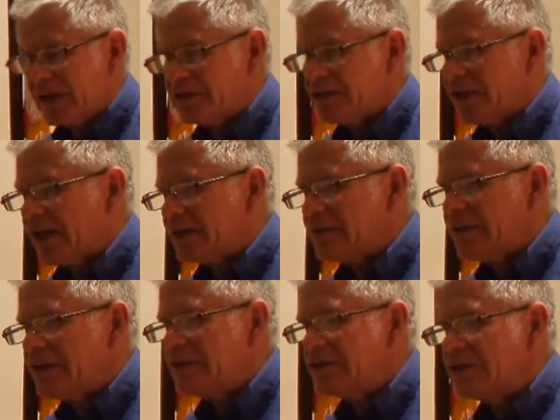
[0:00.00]
together
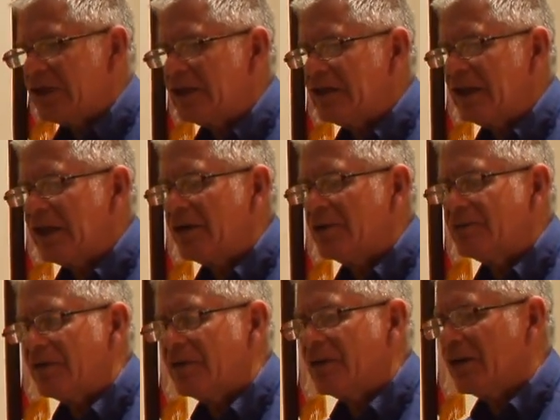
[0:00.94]
in San Diego
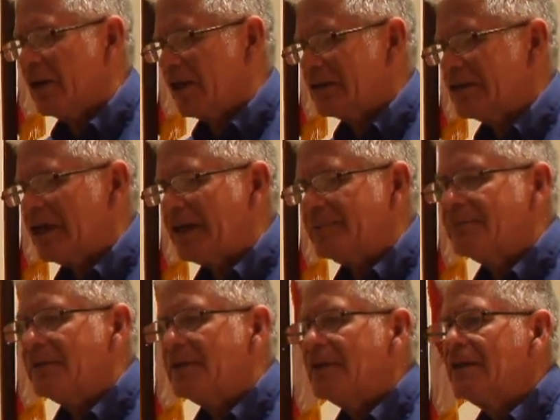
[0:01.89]
for a long time.
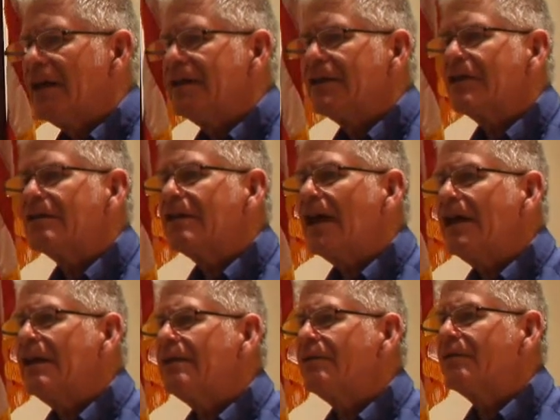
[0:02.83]
And they got
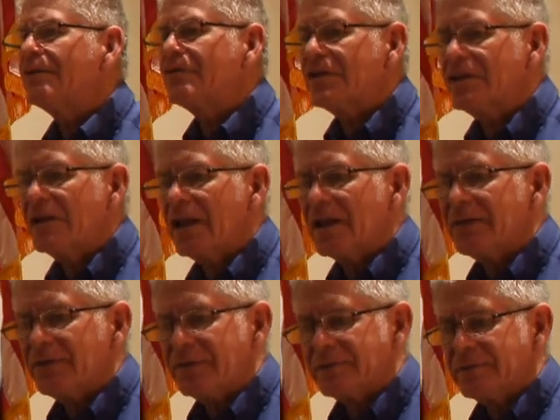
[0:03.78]
tired of the city
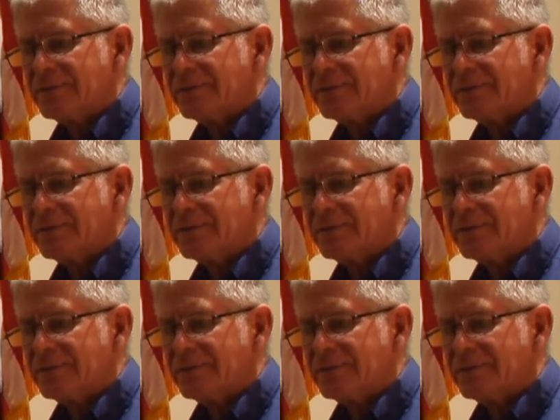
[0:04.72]
life.